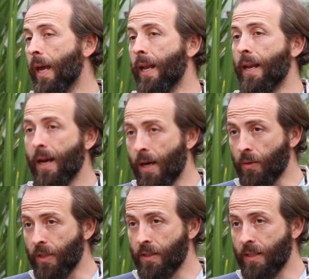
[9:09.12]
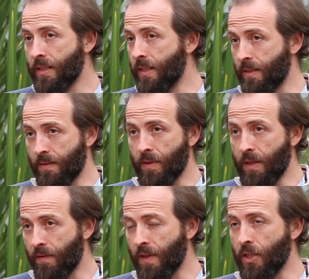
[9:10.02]
And now that this is
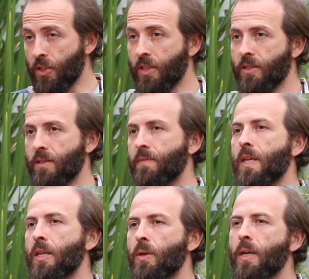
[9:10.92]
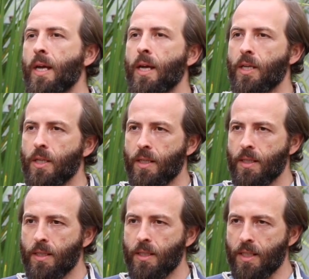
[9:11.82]
really finishing as a video,
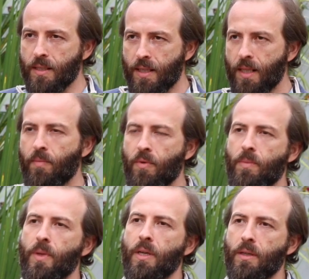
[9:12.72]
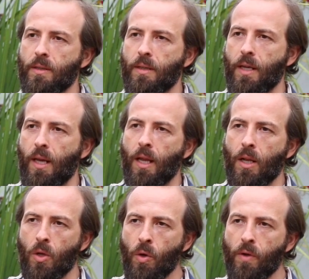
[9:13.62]
just stand up from there
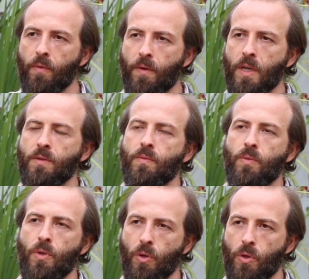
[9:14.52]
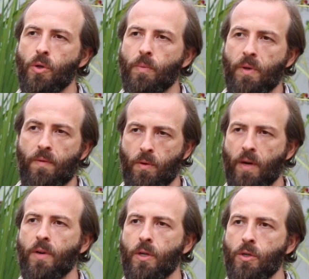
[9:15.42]
and look first to your group. If you
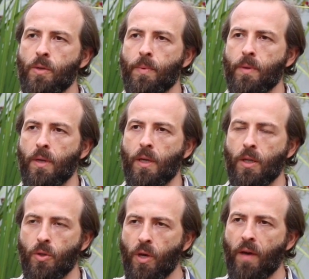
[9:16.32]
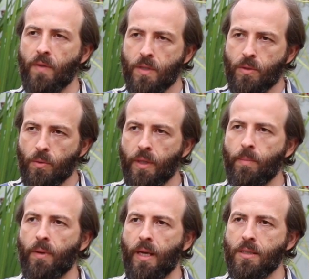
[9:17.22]
have a group, do you have this tool
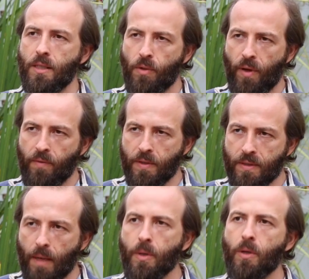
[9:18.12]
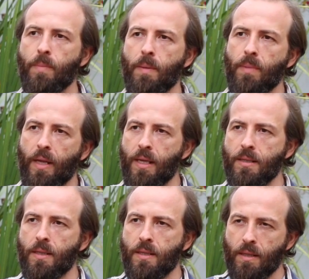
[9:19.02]
in place? Do you have this subgroup in
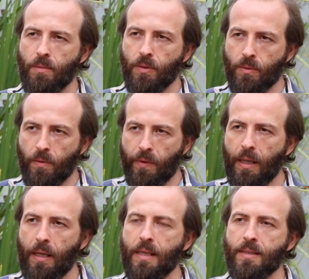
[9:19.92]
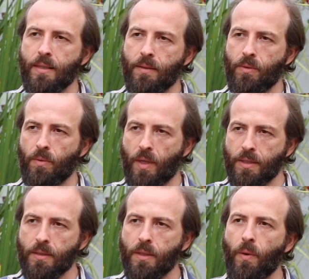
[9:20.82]
place that is able to really listen to
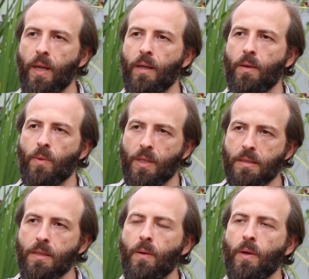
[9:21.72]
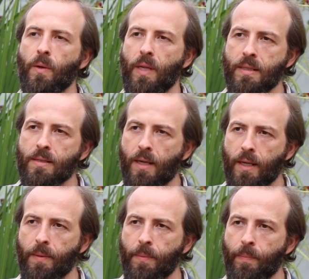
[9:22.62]
what is going on
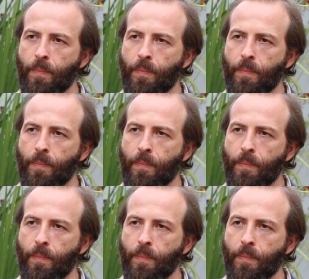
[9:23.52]
inside?